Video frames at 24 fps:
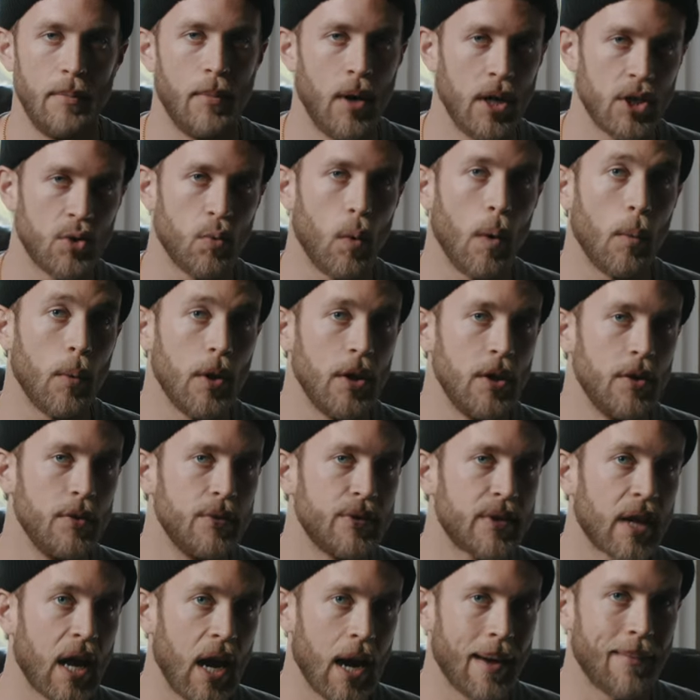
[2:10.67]
much what we
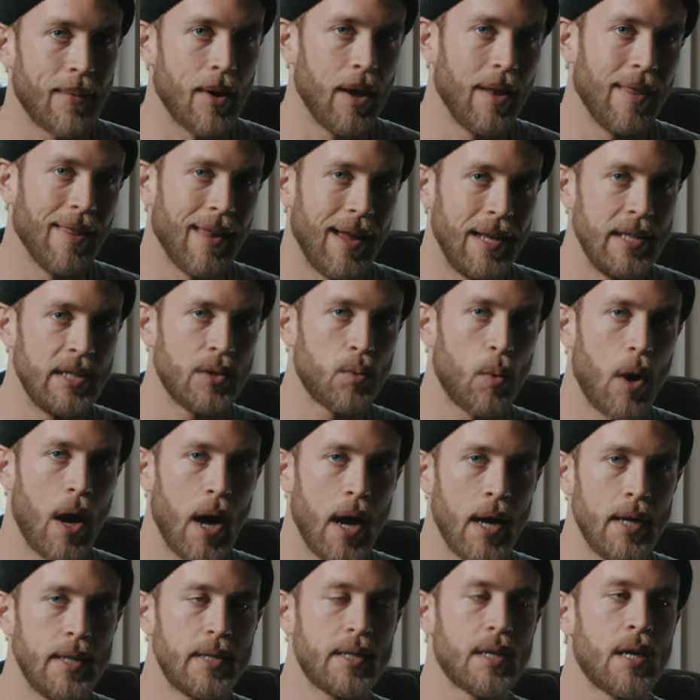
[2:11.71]
use camera and lens
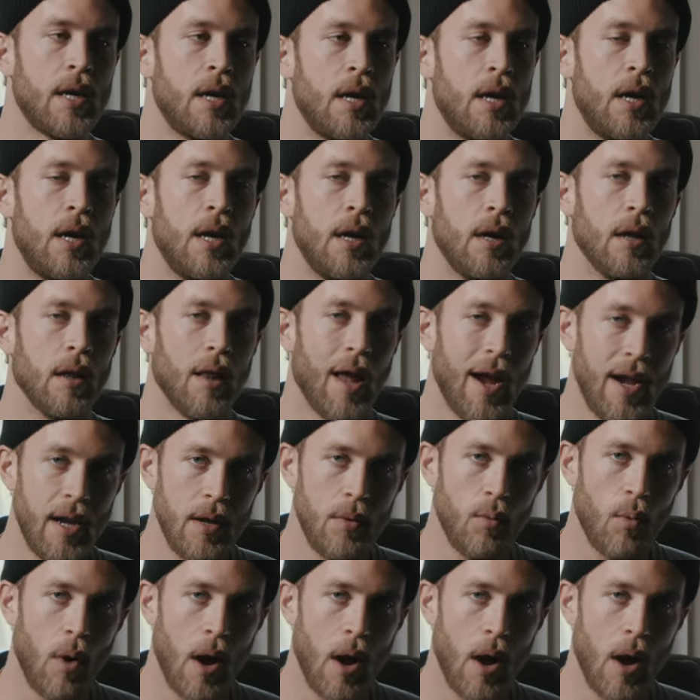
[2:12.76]
wise. Lighting